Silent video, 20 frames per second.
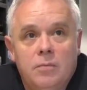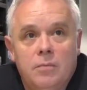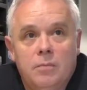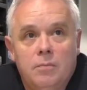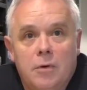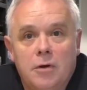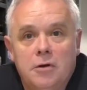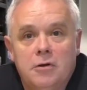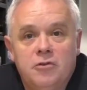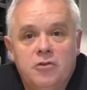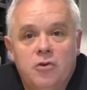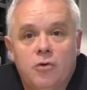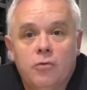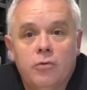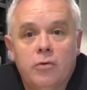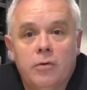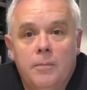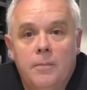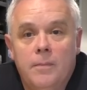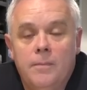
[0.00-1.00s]

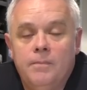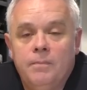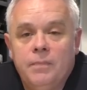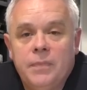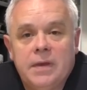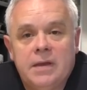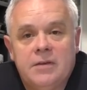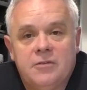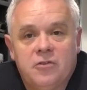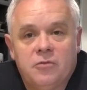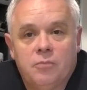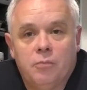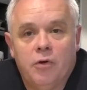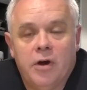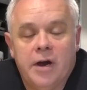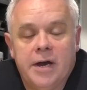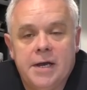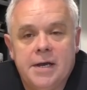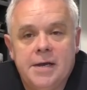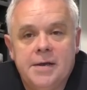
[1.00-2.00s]
Munitorum
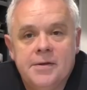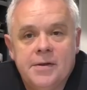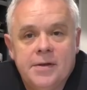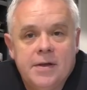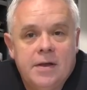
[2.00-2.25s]
spray,